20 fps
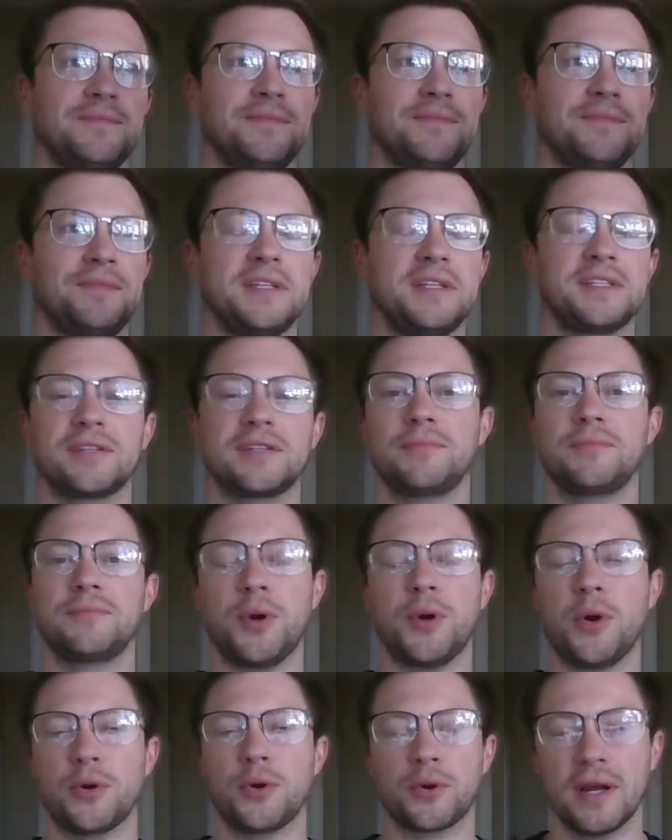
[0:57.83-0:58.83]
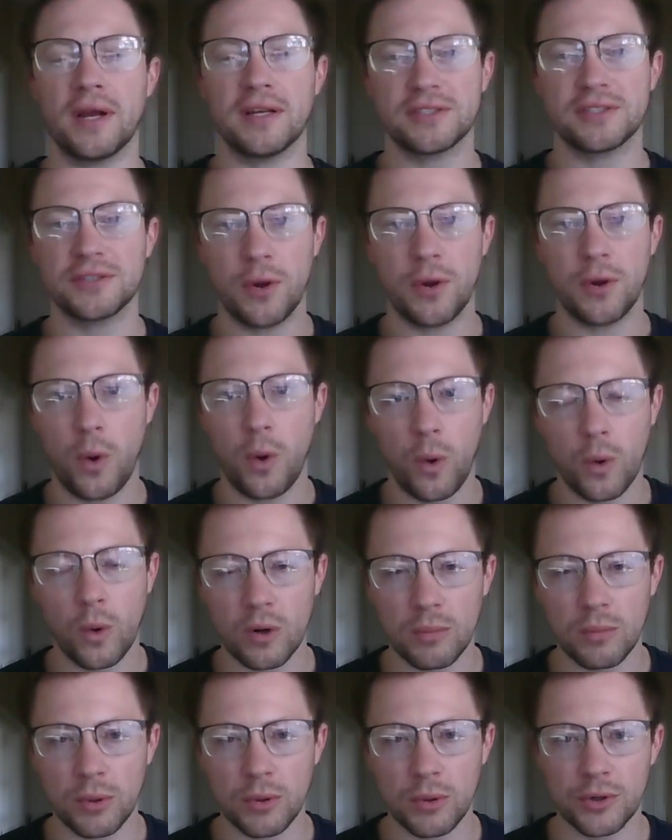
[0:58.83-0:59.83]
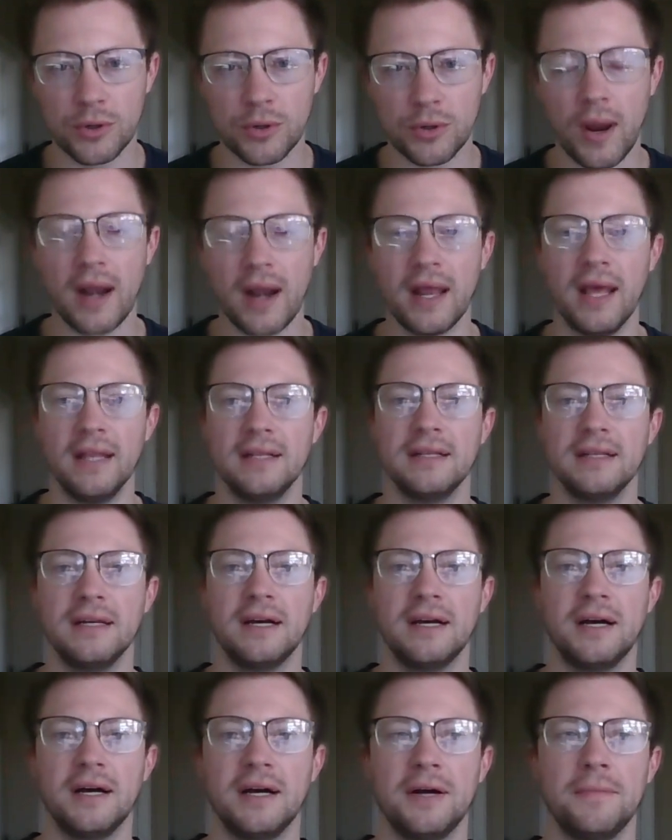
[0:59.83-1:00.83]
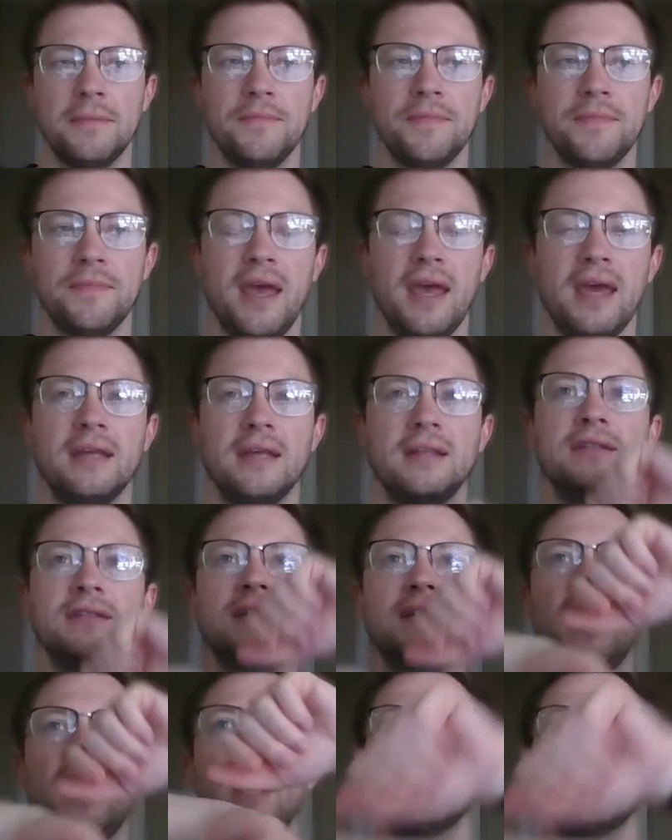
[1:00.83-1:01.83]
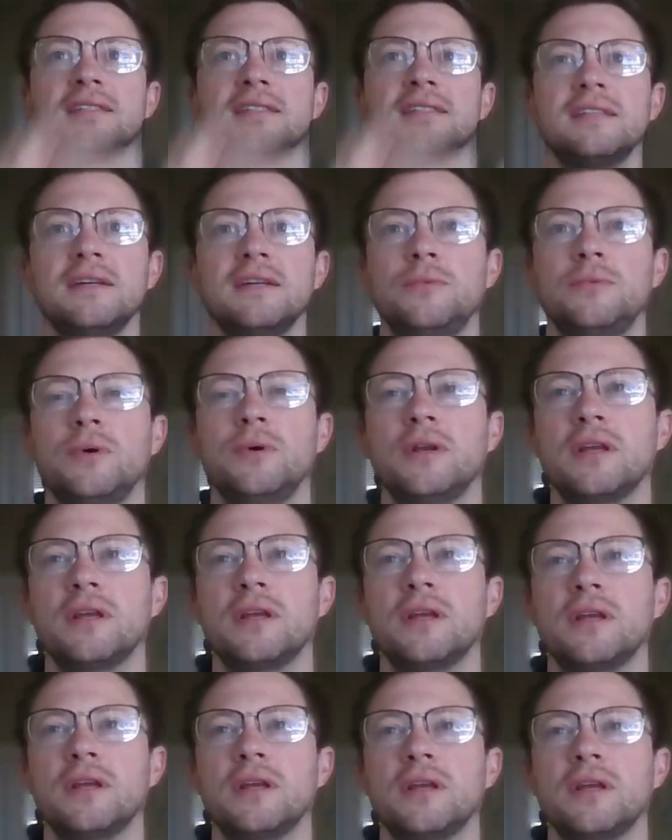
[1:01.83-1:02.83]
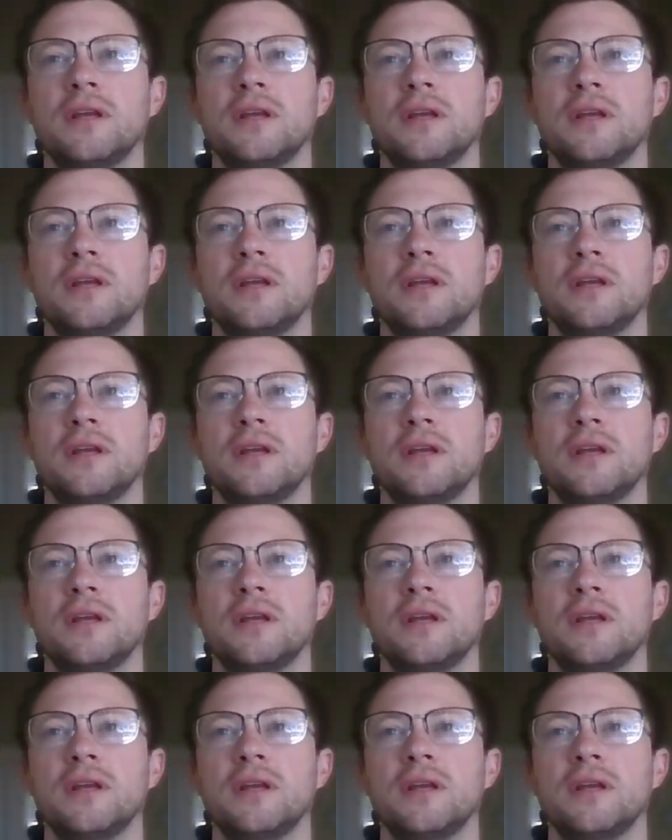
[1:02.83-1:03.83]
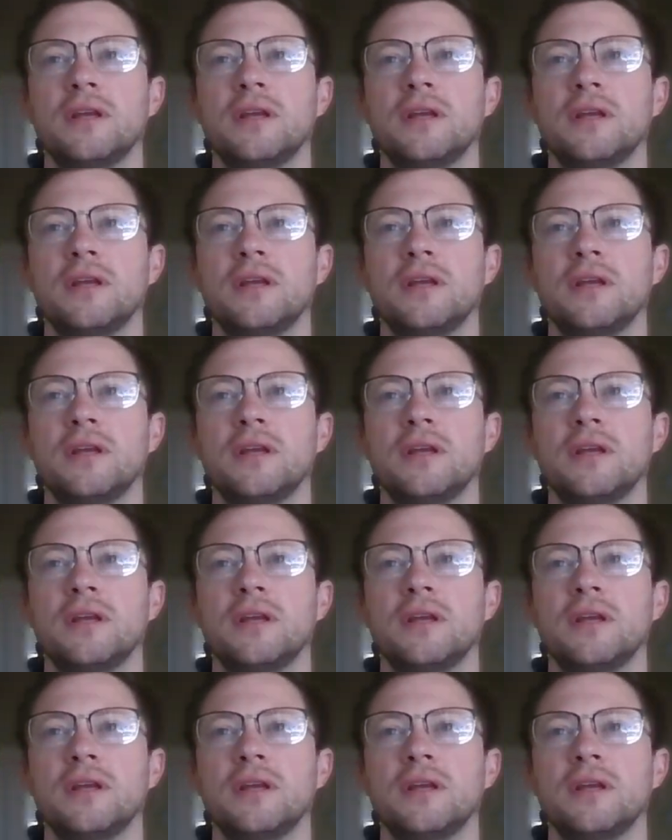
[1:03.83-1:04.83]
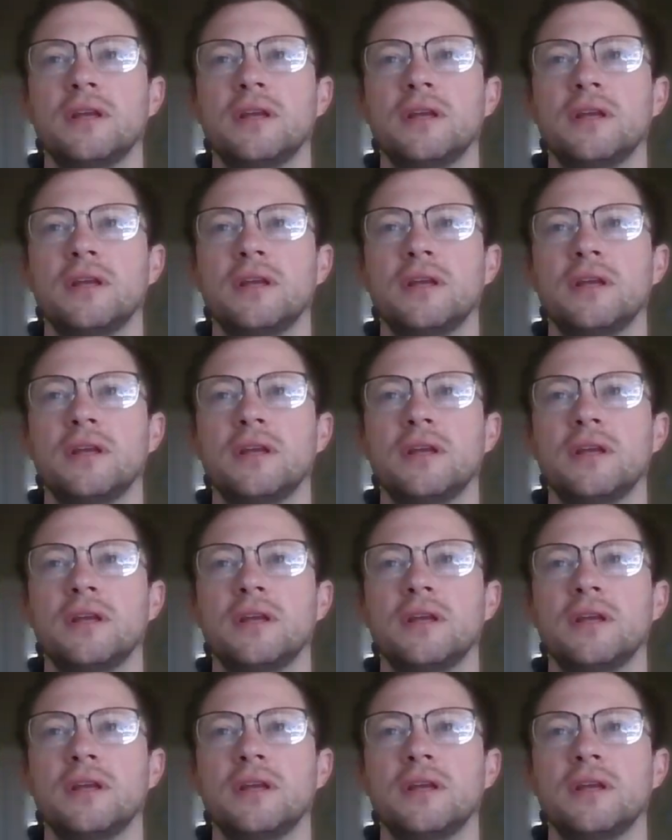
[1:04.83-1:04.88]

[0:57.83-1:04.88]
this broker has horrible credit. And as it would come to find out, over the